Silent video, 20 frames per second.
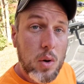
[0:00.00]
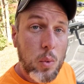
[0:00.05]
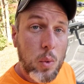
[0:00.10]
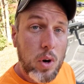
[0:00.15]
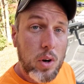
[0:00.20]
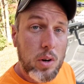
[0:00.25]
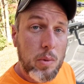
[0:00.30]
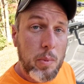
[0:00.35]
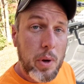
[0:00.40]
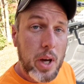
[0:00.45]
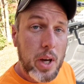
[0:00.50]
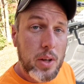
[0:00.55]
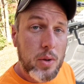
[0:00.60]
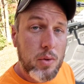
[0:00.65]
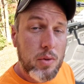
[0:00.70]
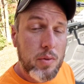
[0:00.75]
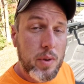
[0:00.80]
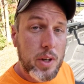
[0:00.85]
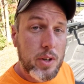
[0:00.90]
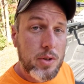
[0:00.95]
Welcome back to
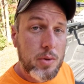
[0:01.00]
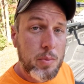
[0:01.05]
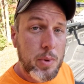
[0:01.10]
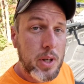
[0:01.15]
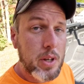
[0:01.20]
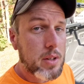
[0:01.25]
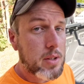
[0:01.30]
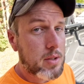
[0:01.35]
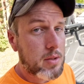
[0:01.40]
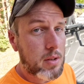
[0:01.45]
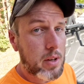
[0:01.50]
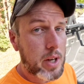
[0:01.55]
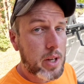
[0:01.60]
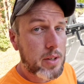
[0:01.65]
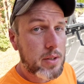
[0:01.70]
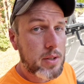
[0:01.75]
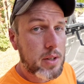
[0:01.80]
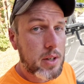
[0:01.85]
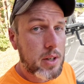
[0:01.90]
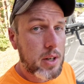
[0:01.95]
Adventure Pete's. Glad
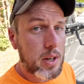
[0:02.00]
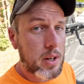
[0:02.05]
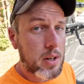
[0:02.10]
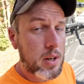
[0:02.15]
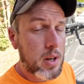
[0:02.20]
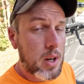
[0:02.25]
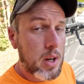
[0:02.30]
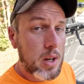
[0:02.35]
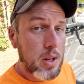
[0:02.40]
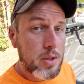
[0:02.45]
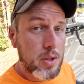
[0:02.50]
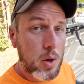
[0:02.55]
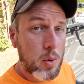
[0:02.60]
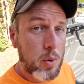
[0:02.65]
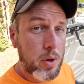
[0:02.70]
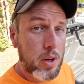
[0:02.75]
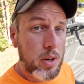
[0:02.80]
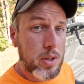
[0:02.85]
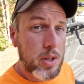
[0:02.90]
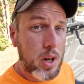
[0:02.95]
to see you here. So what
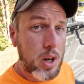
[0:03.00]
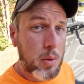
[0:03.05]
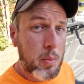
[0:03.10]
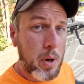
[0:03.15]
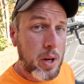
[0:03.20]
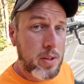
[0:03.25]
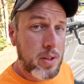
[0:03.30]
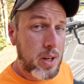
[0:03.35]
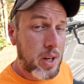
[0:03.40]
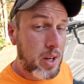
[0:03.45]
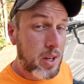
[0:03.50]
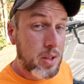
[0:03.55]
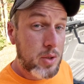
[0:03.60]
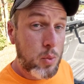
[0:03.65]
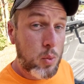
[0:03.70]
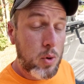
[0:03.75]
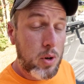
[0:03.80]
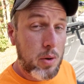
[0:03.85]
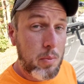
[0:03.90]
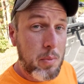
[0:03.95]
we're going to talk about today is
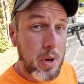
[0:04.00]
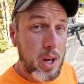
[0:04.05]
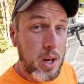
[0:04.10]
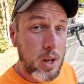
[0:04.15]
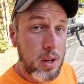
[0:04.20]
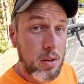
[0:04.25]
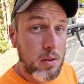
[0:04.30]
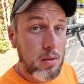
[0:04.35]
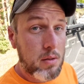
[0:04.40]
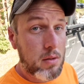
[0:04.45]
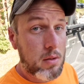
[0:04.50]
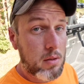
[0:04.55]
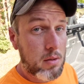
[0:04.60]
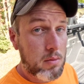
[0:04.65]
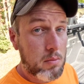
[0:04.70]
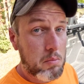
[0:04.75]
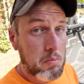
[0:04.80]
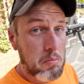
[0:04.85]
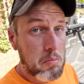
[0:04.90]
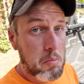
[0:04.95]
we're making
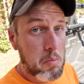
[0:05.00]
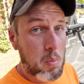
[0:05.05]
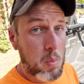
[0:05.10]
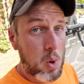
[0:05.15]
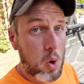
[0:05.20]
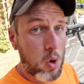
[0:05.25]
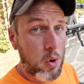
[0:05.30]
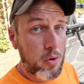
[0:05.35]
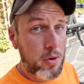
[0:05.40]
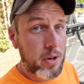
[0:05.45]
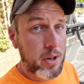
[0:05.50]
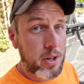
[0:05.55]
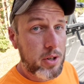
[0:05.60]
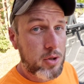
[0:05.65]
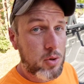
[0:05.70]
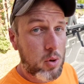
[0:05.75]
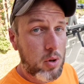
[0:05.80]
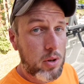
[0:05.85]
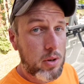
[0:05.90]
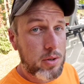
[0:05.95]
older
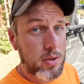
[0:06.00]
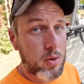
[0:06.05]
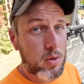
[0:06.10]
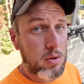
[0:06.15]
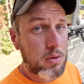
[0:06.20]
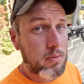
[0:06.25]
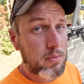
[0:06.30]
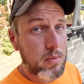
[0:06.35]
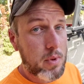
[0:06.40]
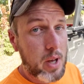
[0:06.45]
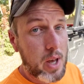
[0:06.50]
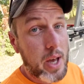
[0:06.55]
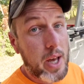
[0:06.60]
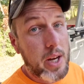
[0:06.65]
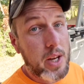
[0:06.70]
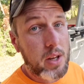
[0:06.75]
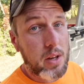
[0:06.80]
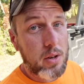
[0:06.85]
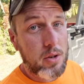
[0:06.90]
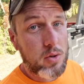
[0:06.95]
controllers or
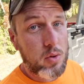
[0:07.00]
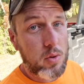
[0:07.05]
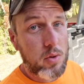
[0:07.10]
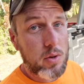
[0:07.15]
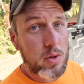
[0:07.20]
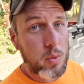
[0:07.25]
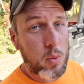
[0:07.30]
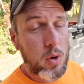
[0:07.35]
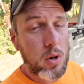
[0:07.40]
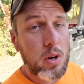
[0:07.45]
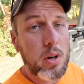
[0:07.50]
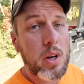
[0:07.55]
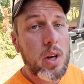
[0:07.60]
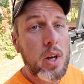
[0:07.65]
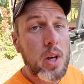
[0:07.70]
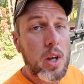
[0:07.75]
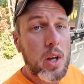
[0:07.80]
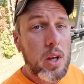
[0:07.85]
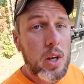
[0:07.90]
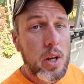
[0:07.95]
any controllers work
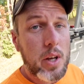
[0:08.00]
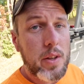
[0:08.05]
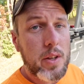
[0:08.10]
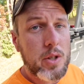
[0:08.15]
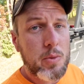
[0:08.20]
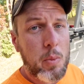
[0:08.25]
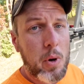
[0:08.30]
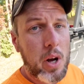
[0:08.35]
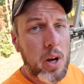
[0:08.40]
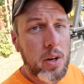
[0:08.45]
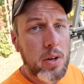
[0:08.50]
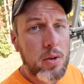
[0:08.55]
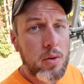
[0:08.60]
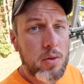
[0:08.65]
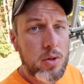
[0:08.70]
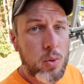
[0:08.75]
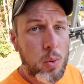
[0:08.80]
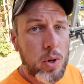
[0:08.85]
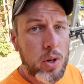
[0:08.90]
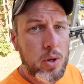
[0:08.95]
in these brand new
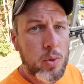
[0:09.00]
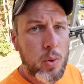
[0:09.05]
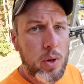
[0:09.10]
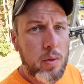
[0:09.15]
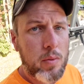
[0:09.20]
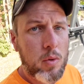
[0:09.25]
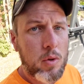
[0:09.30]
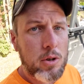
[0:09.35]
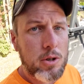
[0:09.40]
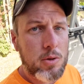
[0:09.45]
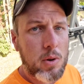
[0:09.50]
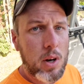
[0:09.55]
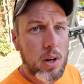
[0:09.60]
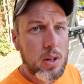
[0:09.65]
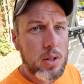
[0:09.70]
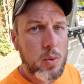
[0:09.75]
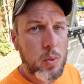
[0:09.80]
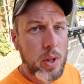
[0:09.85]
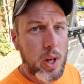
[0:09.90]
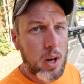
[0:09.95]
2024
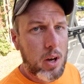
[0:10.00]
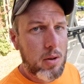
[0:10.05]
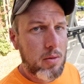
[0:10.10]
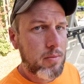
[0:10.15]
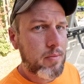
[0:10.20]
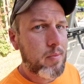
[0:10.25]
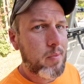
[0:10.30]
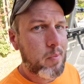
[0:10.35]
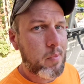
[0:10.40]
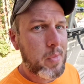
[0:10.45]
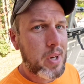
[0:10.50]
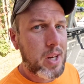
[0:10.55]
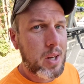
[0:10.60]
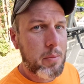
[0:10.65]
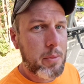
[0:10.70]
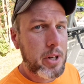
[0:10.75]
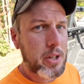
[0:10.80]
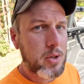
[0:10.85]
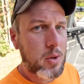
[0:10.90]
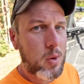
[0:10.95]
trucks without making a
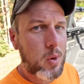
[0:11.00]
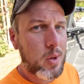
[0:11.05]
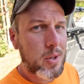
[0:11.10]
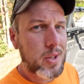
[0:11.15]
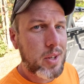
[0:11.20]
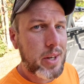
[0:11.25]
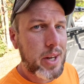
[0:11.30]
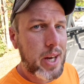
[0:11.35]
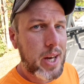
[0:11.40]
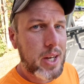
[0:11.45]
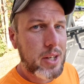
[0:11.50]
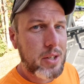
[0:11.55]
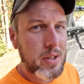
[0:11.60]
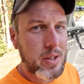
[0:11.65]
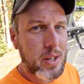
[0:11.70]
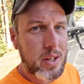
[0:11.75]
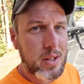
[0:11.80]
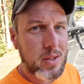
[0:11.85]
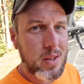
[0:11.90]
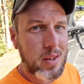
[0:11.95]
bunch of holes in the dash and
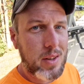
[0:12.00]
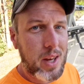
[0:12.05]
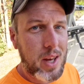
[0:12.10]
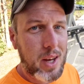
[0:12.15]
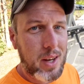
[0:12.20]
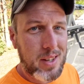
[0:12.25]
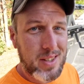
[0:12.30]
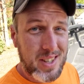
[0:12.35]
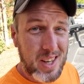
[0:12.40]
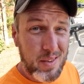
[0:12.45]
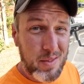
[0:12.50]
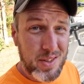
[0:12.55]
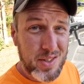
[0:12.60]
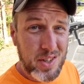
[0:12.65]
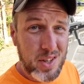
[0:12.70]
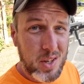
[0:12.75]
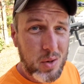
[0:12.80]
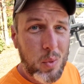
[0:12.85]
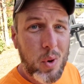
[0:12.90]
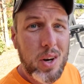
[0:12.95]
things like that, because
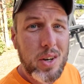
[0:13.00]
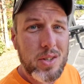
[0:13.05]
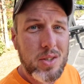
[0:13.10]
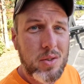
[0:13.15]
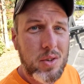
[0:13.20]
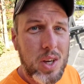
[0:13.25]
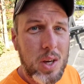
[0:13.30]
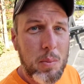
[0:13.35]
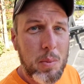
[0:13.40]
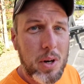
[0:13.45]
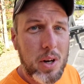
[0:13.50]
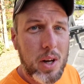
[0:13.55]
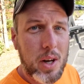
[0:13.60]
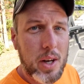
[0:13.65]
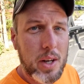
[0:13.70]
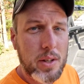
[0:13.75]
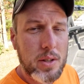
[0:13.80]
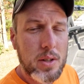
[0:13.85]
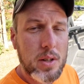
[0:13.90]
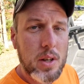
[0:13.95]
obviously you want to still keep it
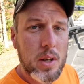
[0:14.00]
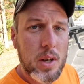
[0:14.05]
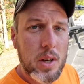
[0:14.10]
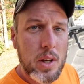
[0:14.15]
nice.